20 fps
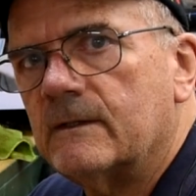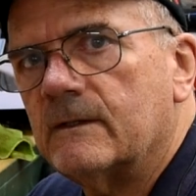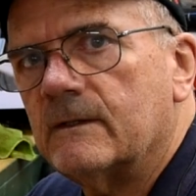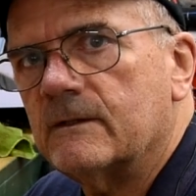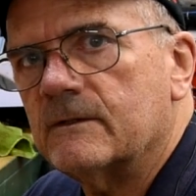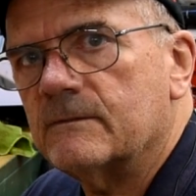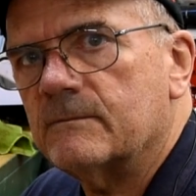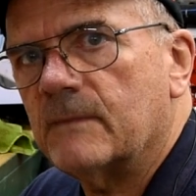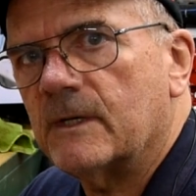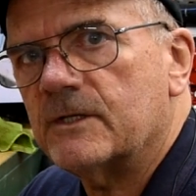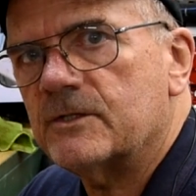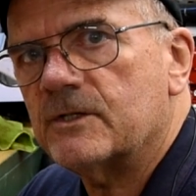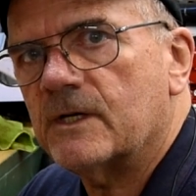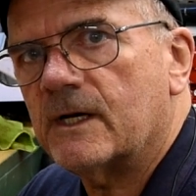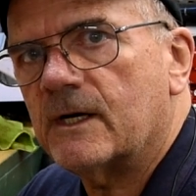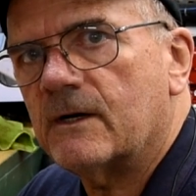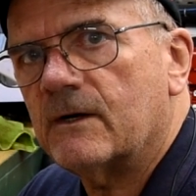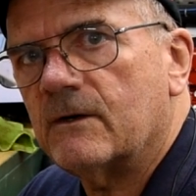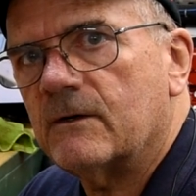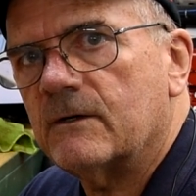as much
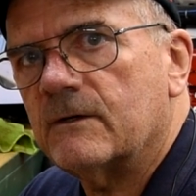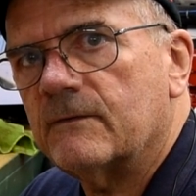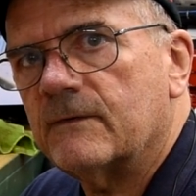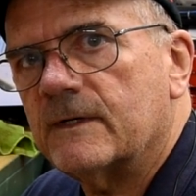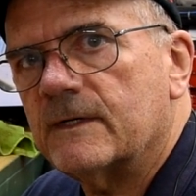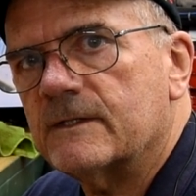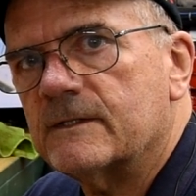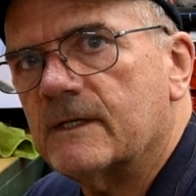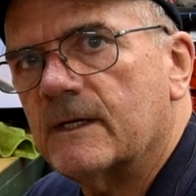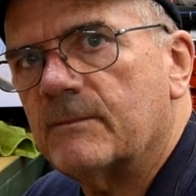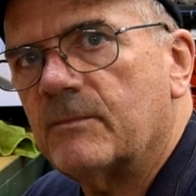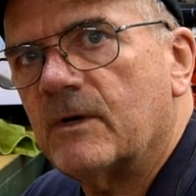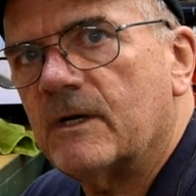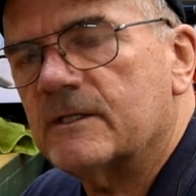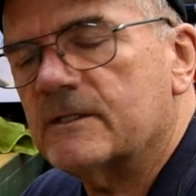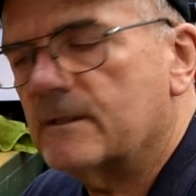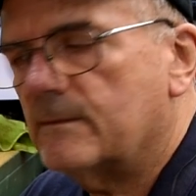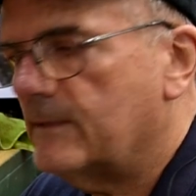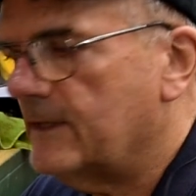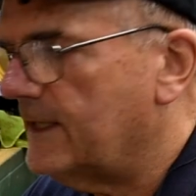air out of it as I
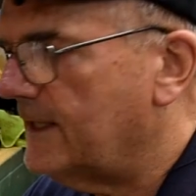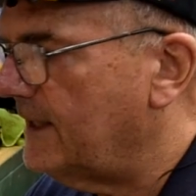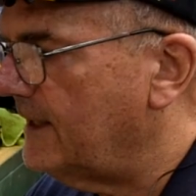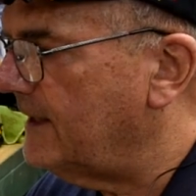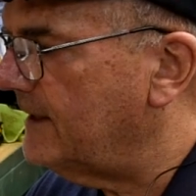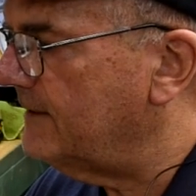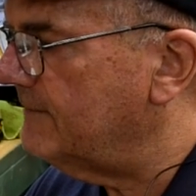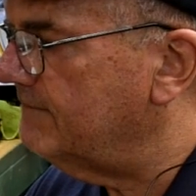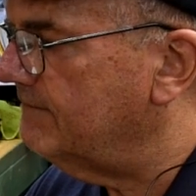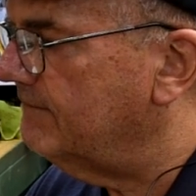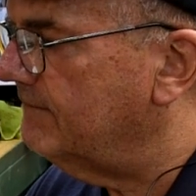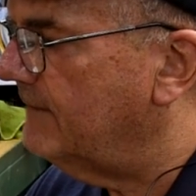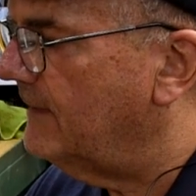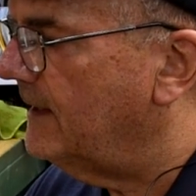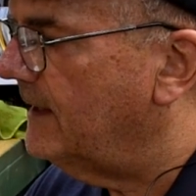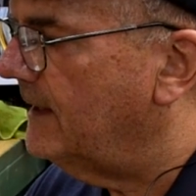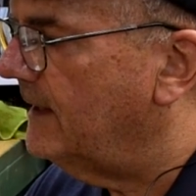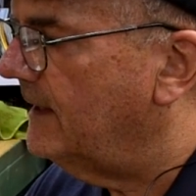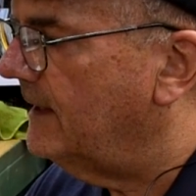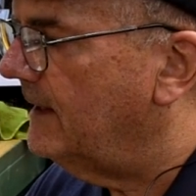possibly can.
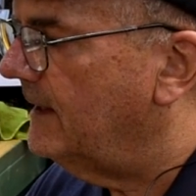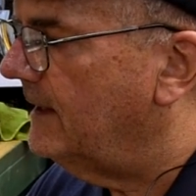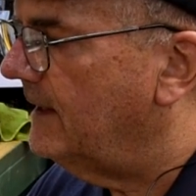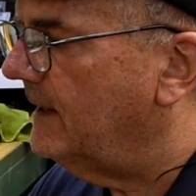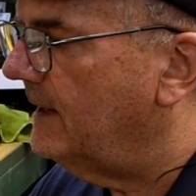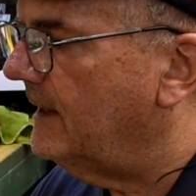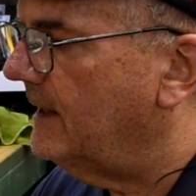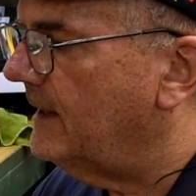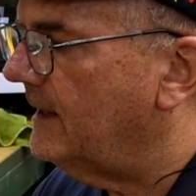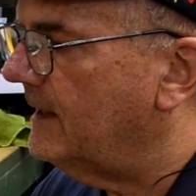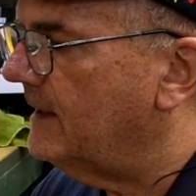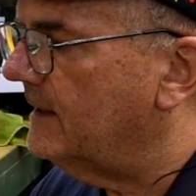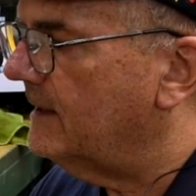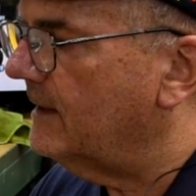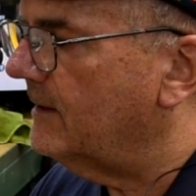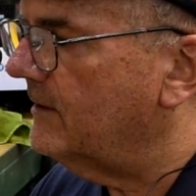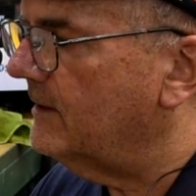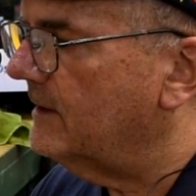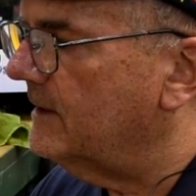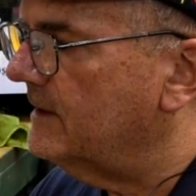And
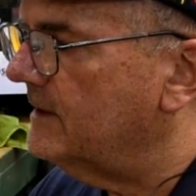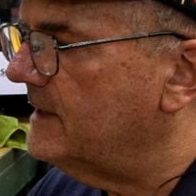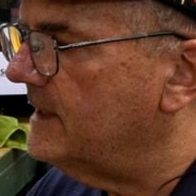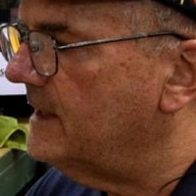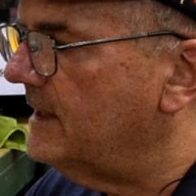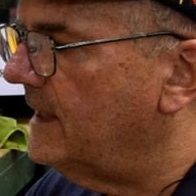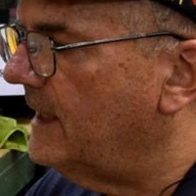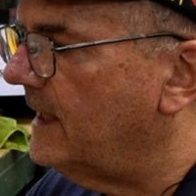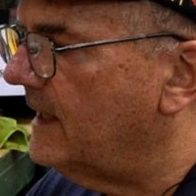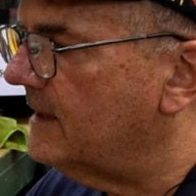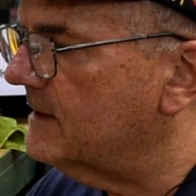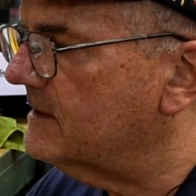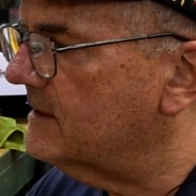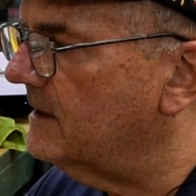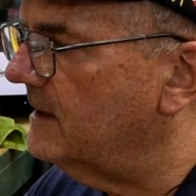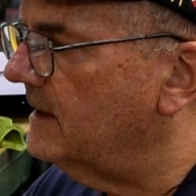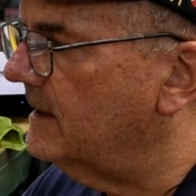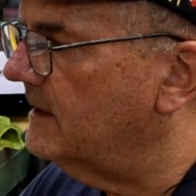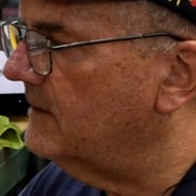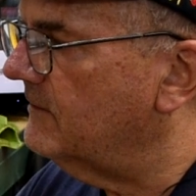I'm going to degas
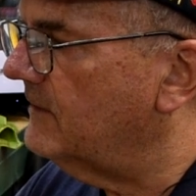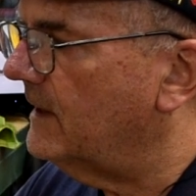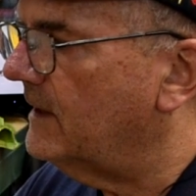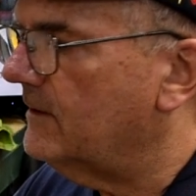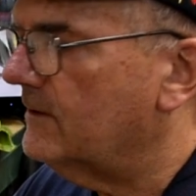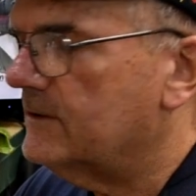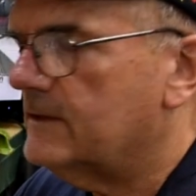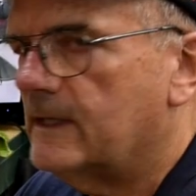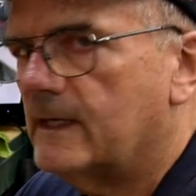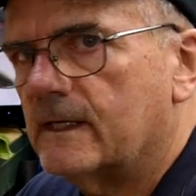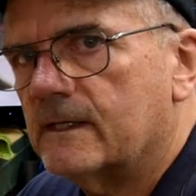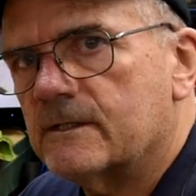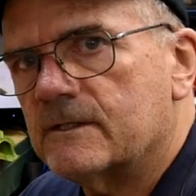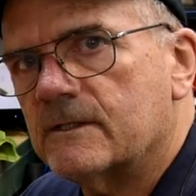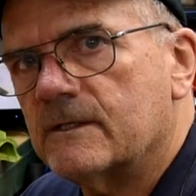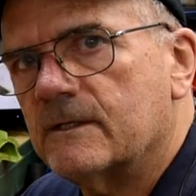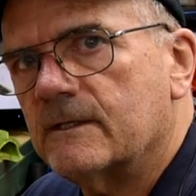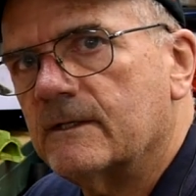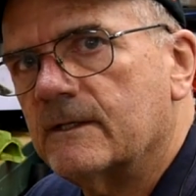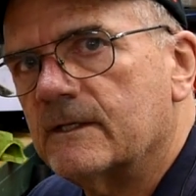the
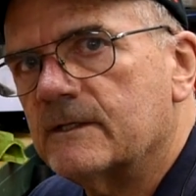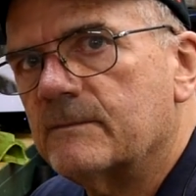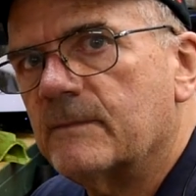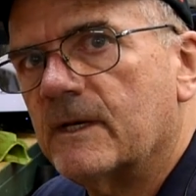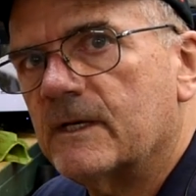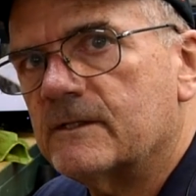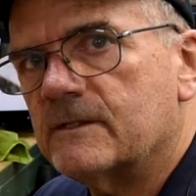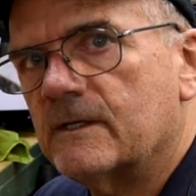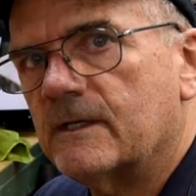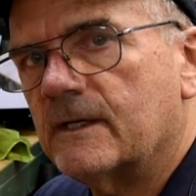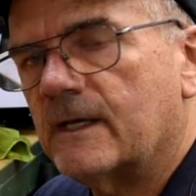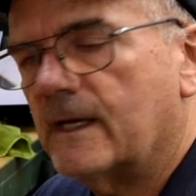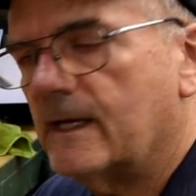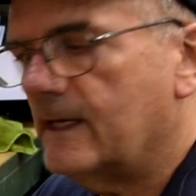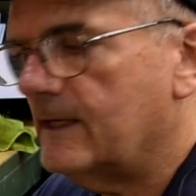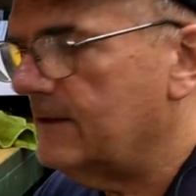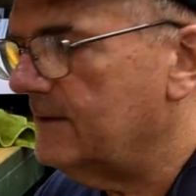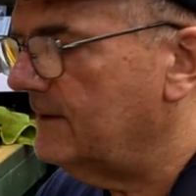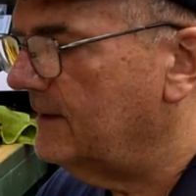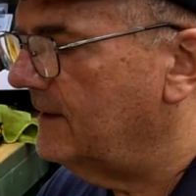Envirotex as best I
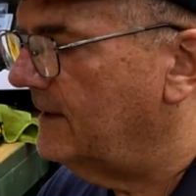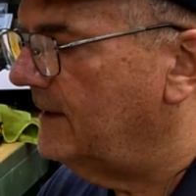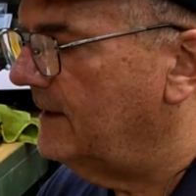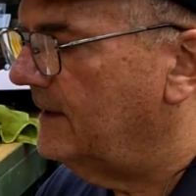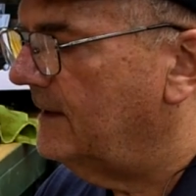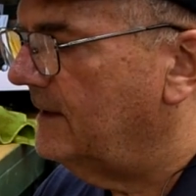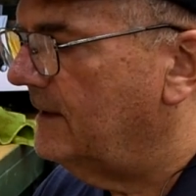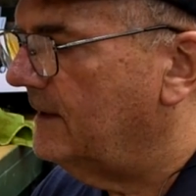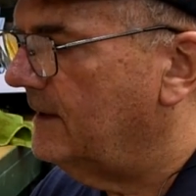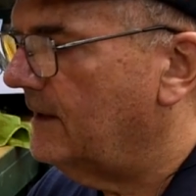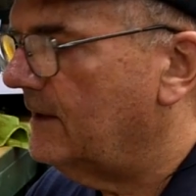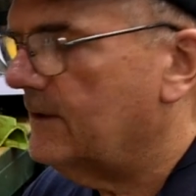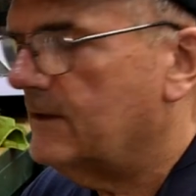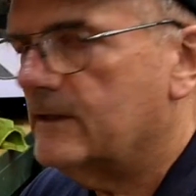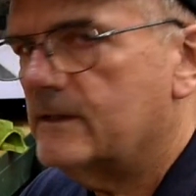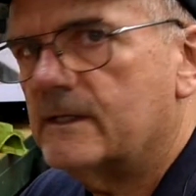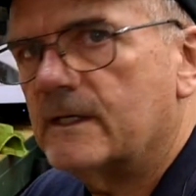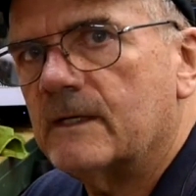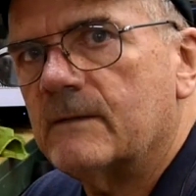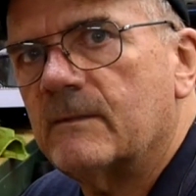can. And I'm going
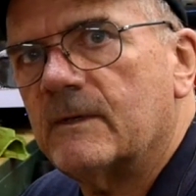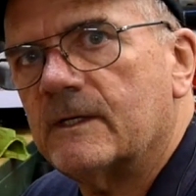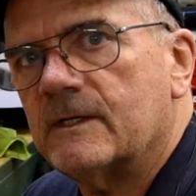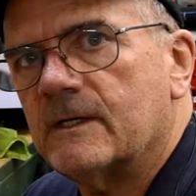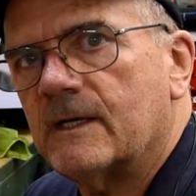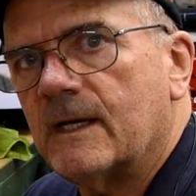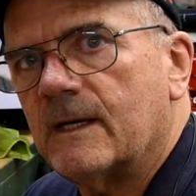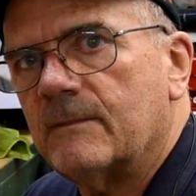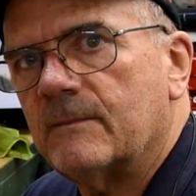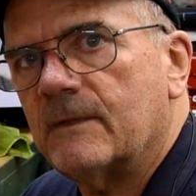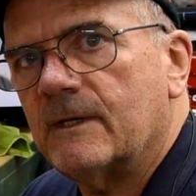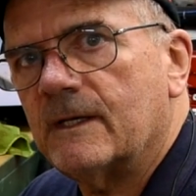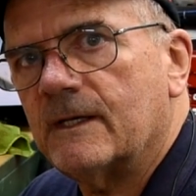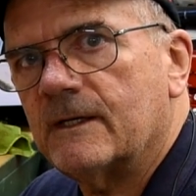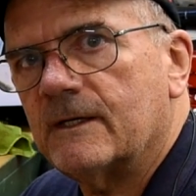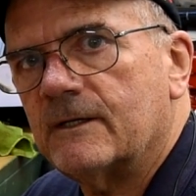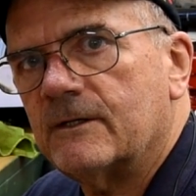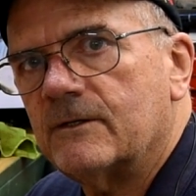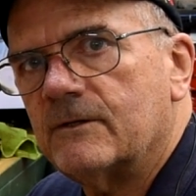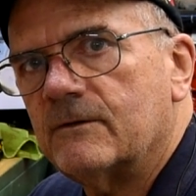to take my time
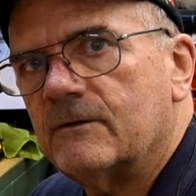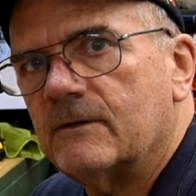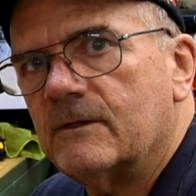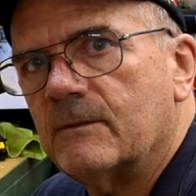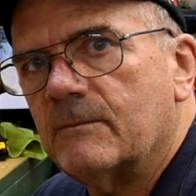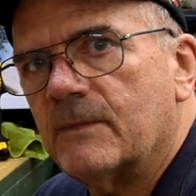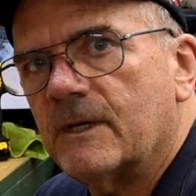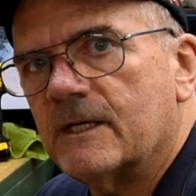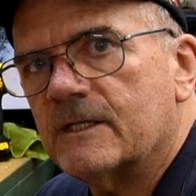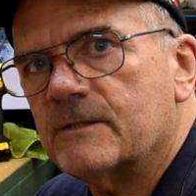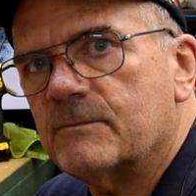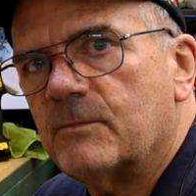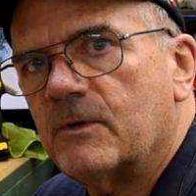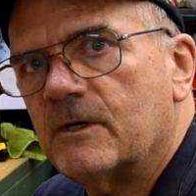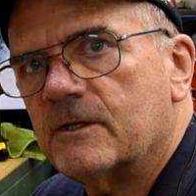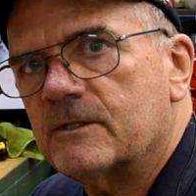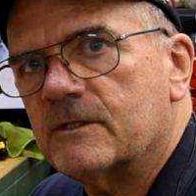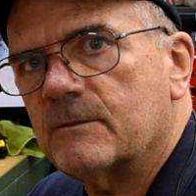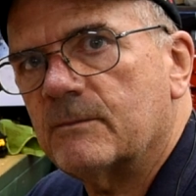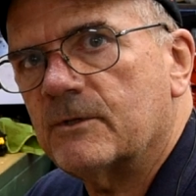and do the best
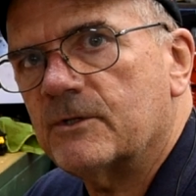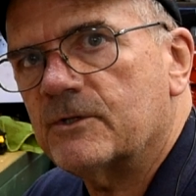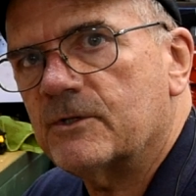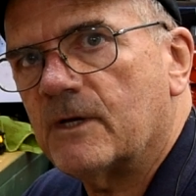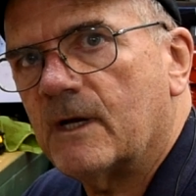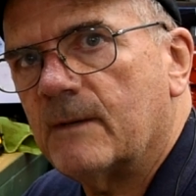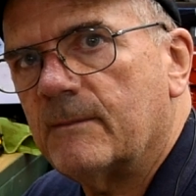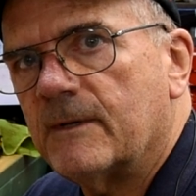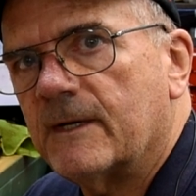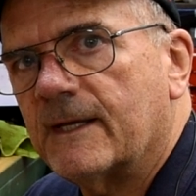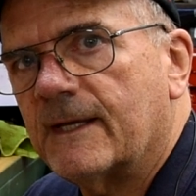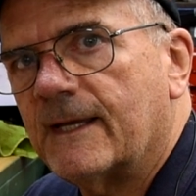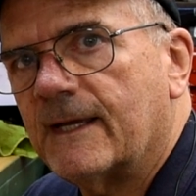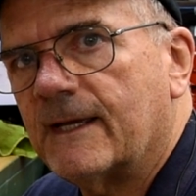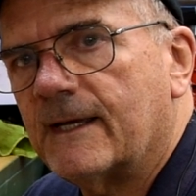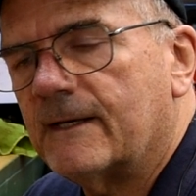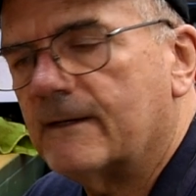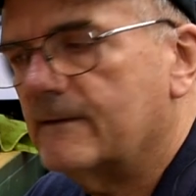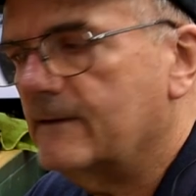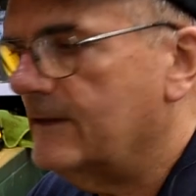possible job I
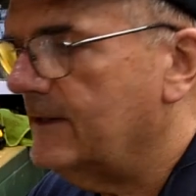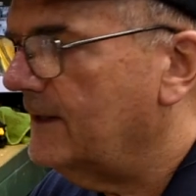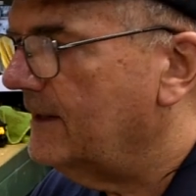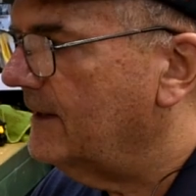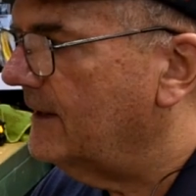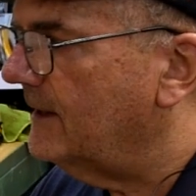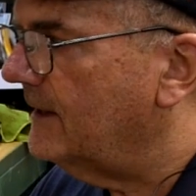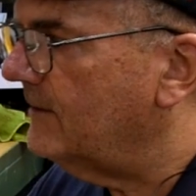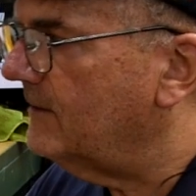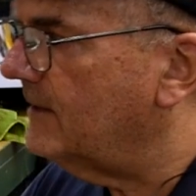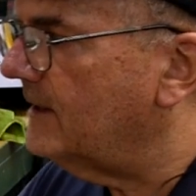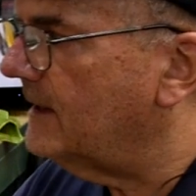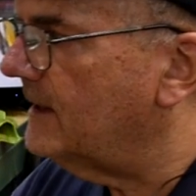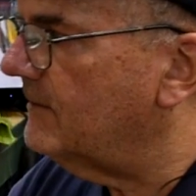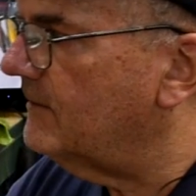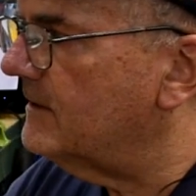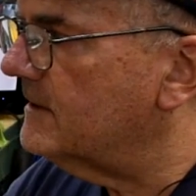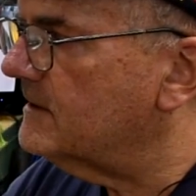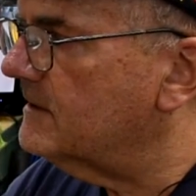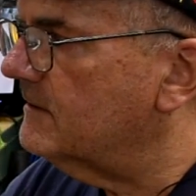can. I want to give
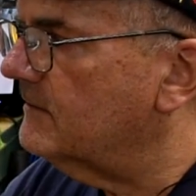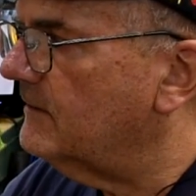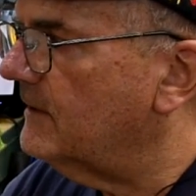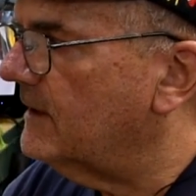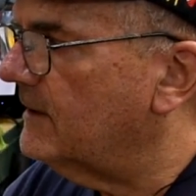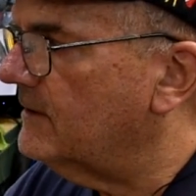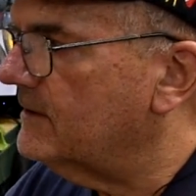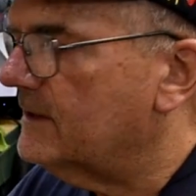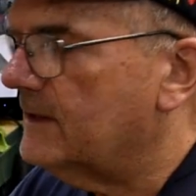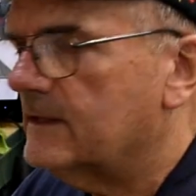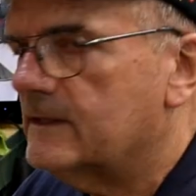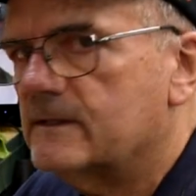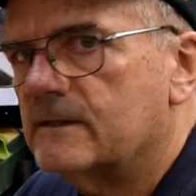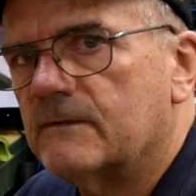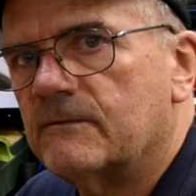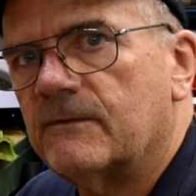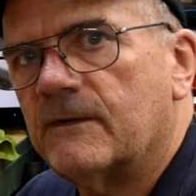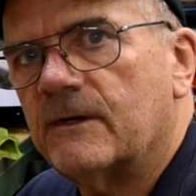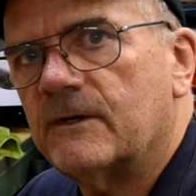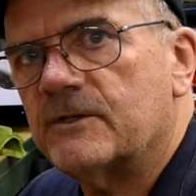this Envirotex a
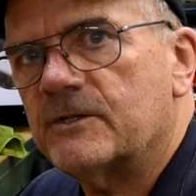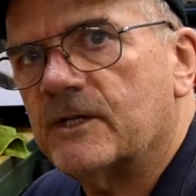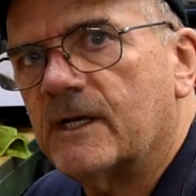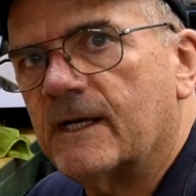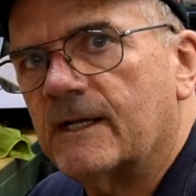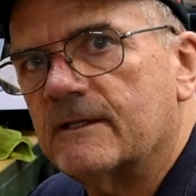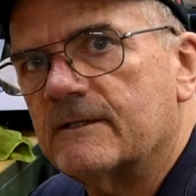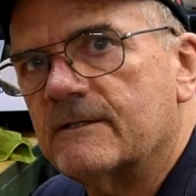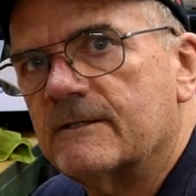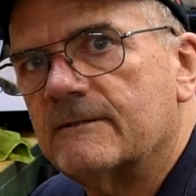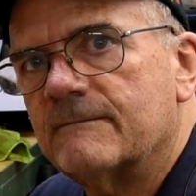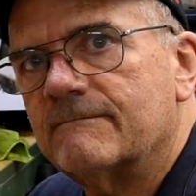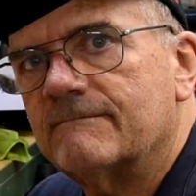fair chance.